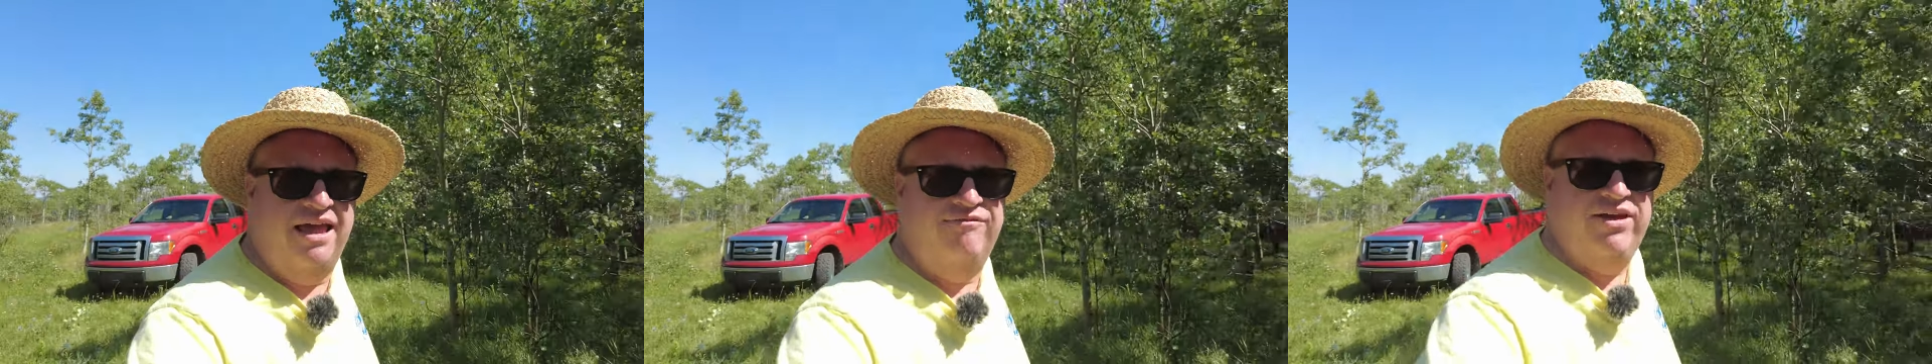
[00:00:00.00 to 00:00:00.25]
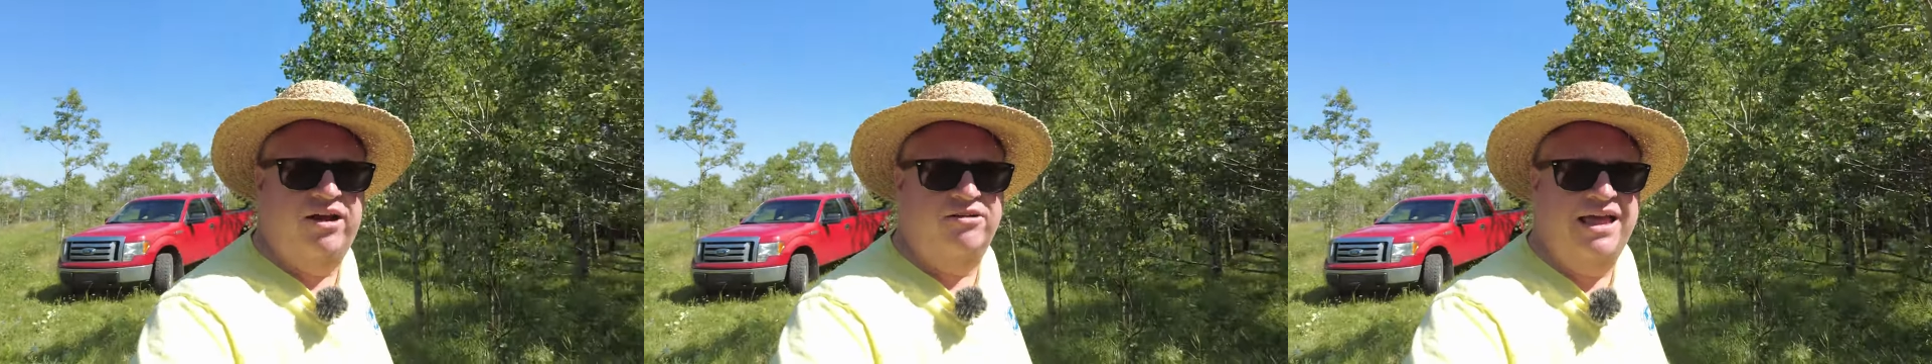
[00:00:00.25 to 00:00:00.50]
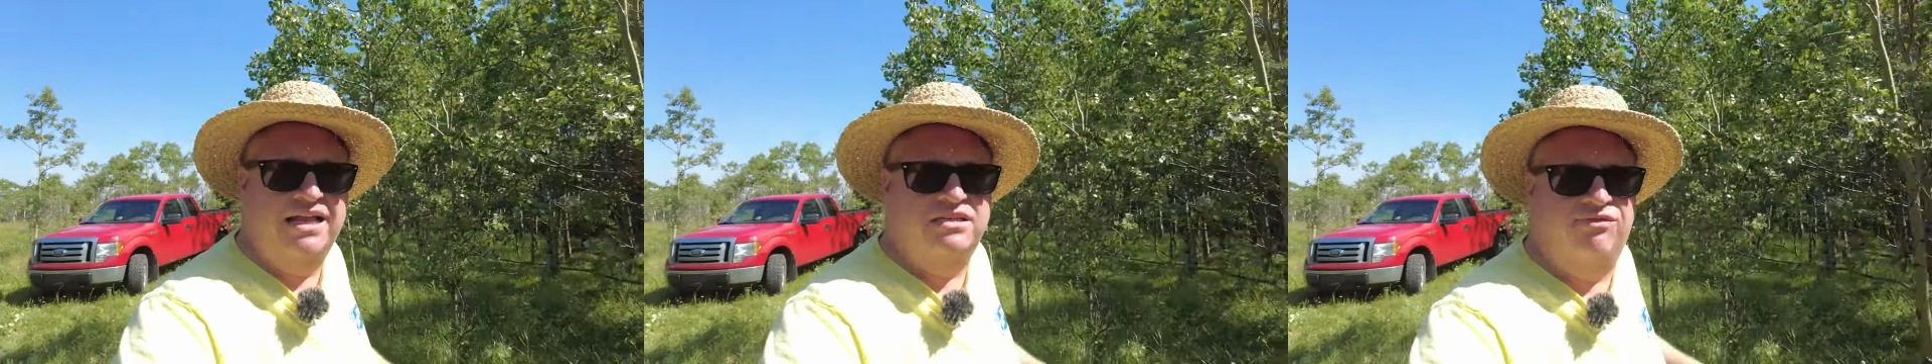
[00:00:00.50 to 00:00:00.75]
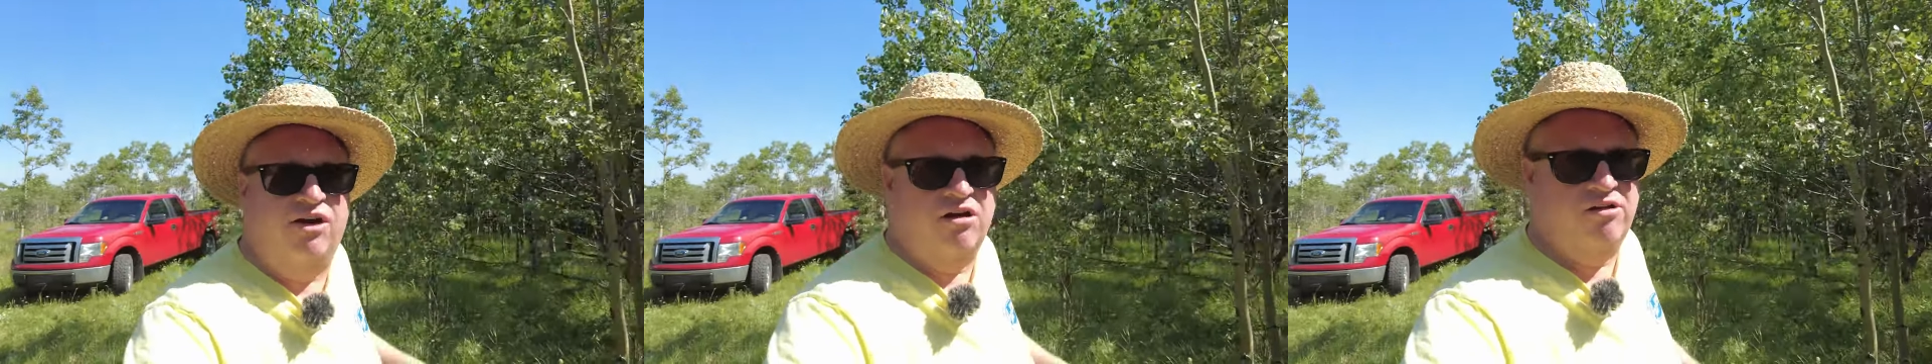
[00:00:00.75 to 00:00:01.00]
and figured
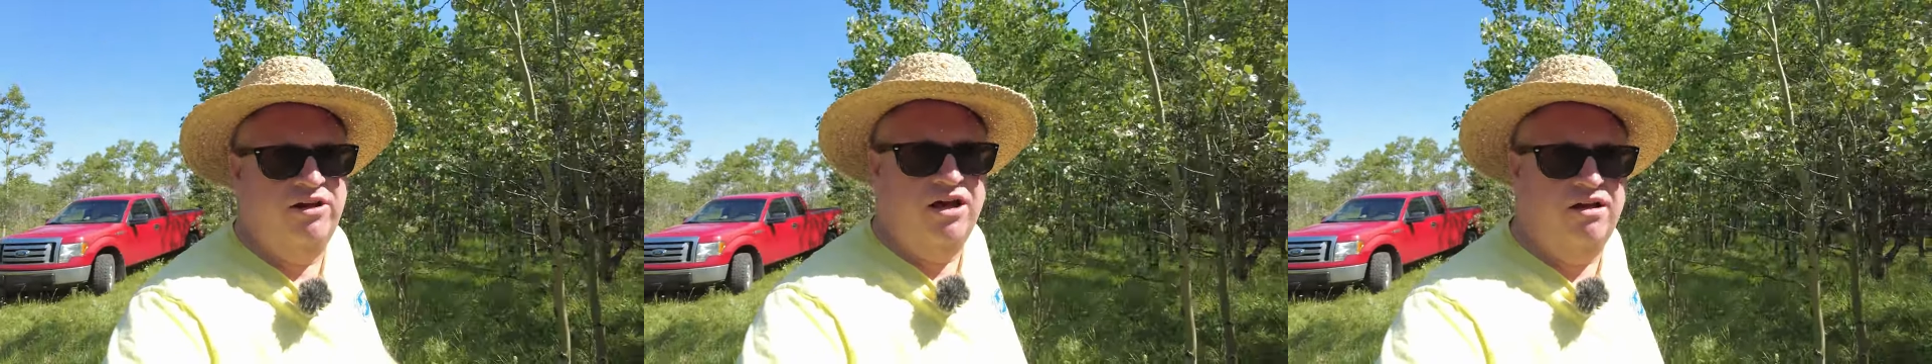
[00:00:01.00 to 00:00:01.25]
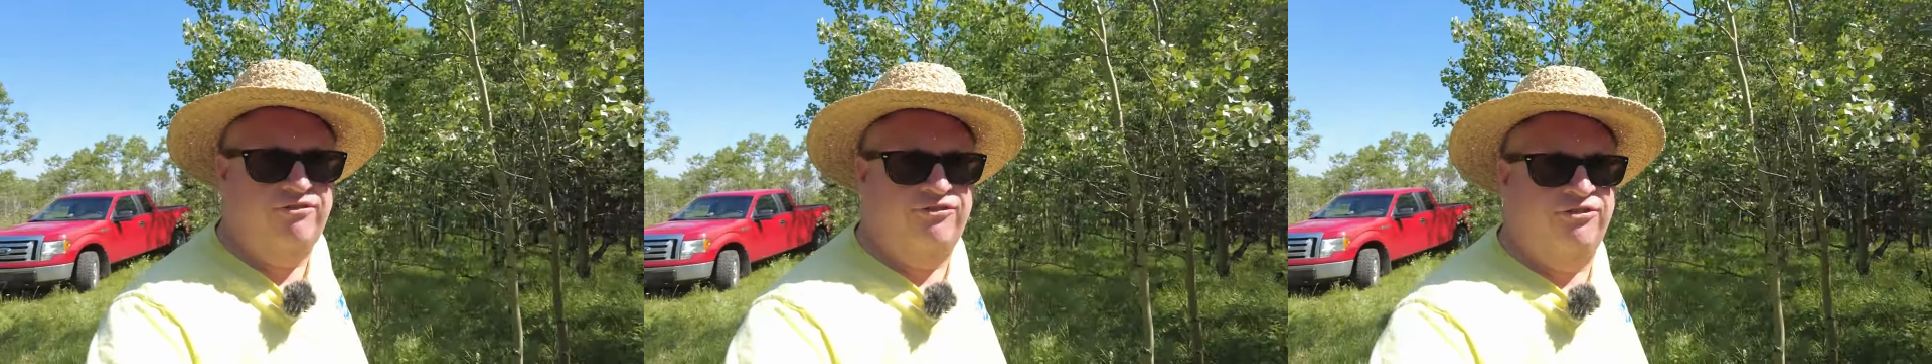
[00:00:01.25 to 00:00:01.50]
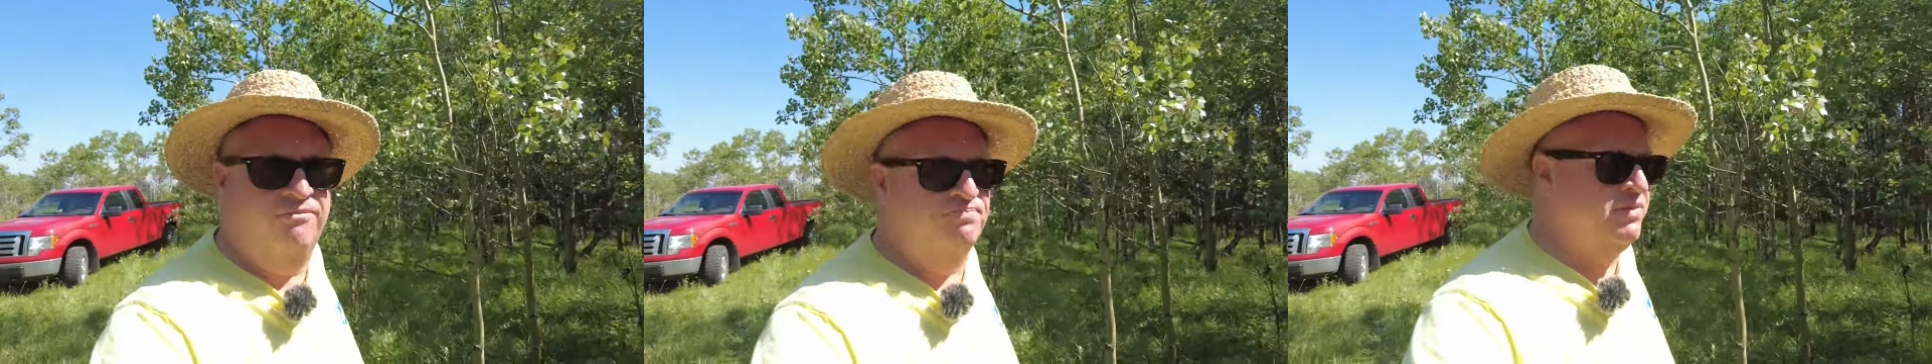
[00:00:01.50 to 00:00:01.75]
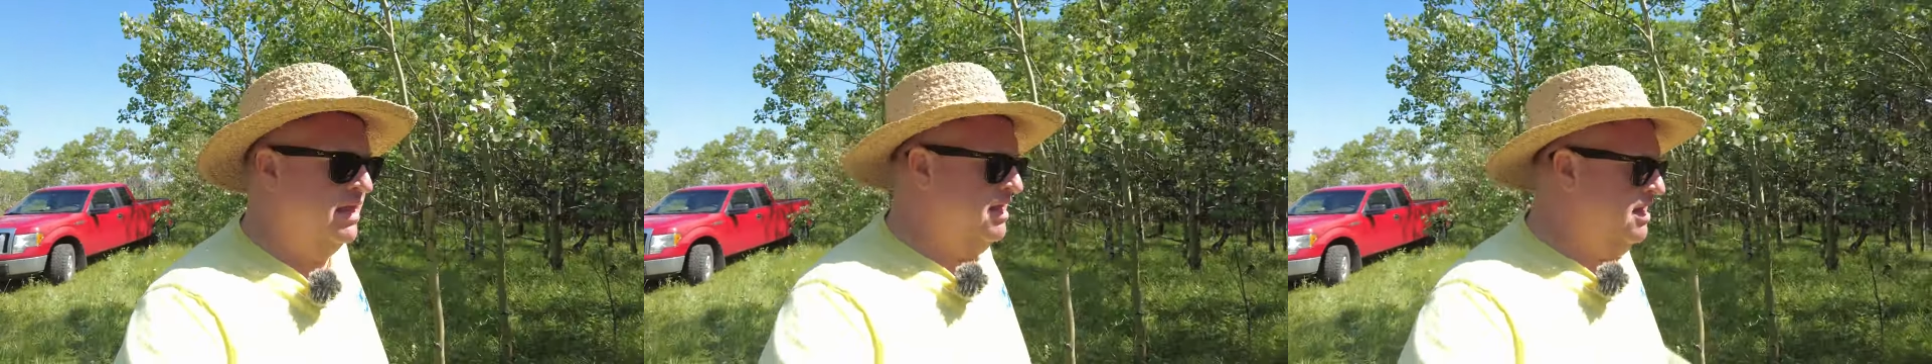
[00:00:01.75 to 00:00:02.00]
that's far enough.
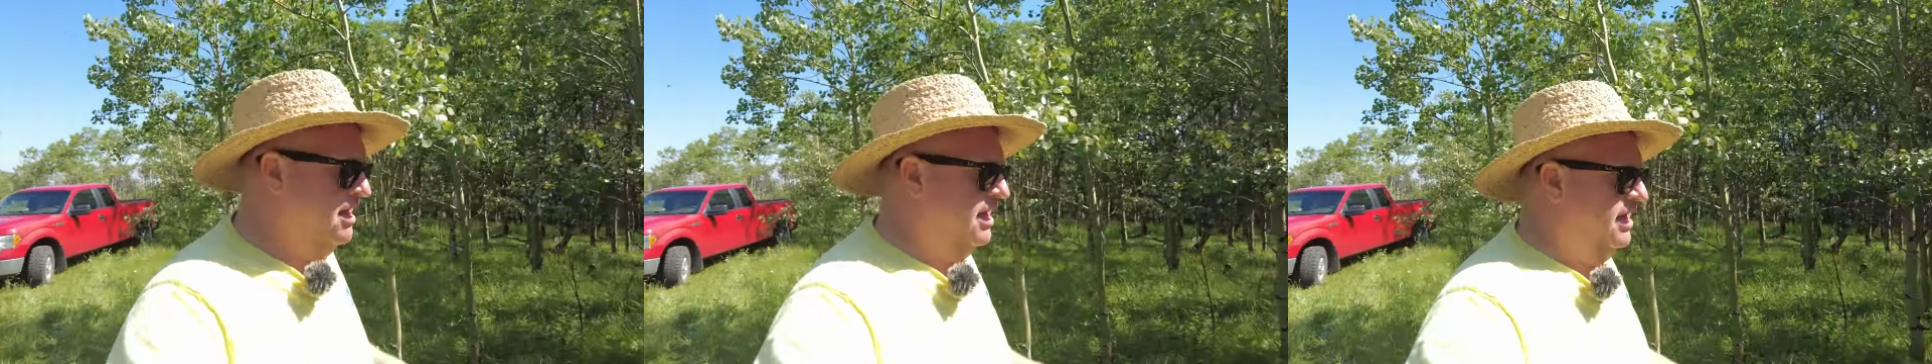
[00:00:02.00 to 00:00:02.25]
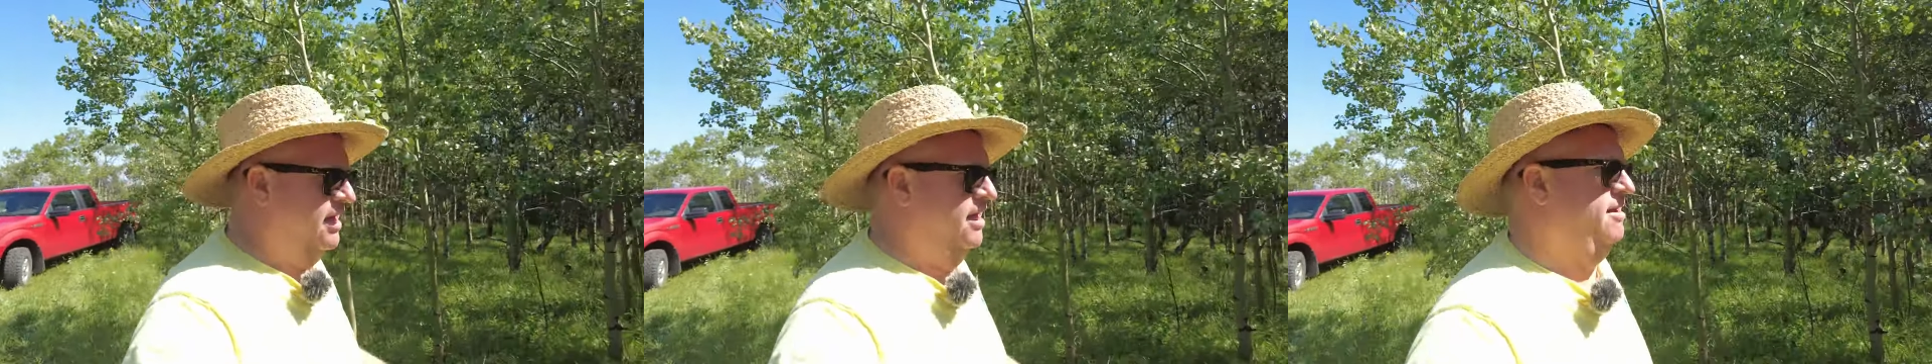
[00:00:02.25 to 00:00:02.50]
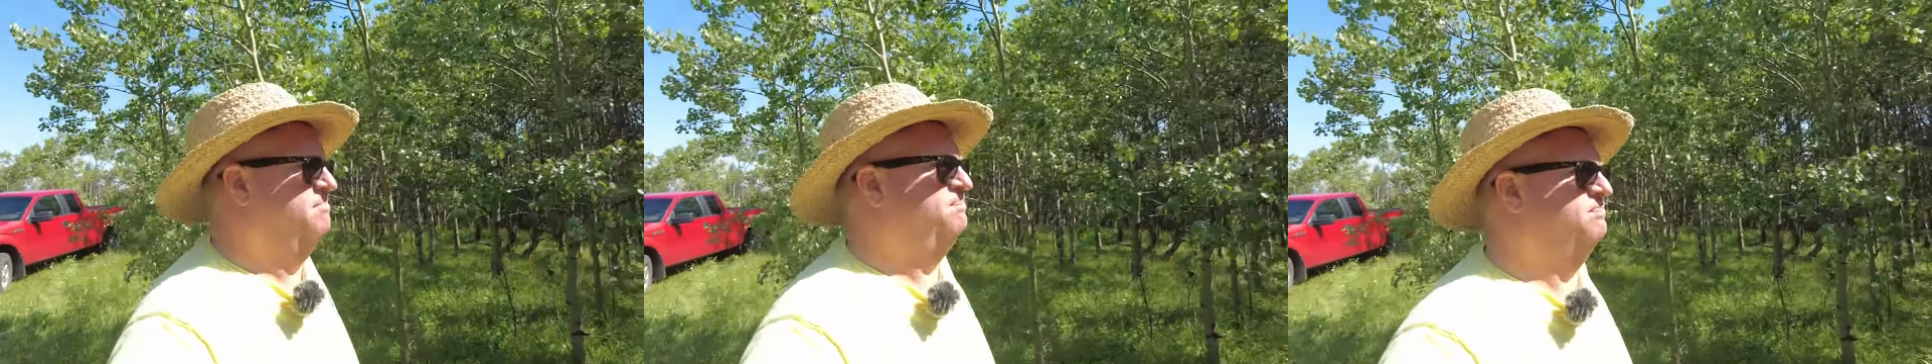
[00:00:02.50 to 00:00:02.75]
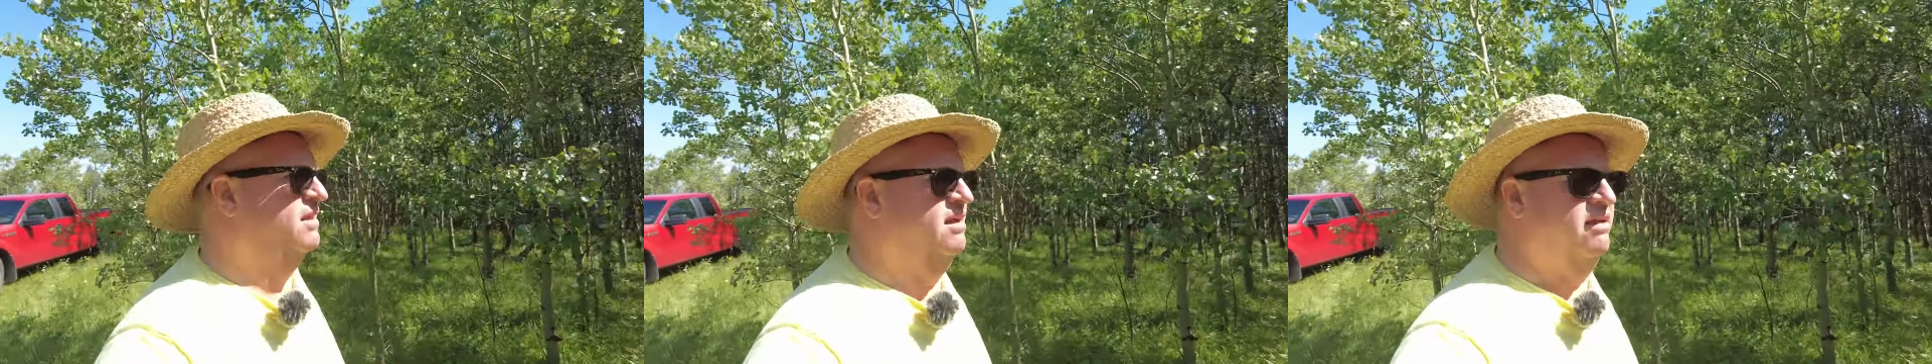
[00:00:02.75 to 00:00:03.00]
Um,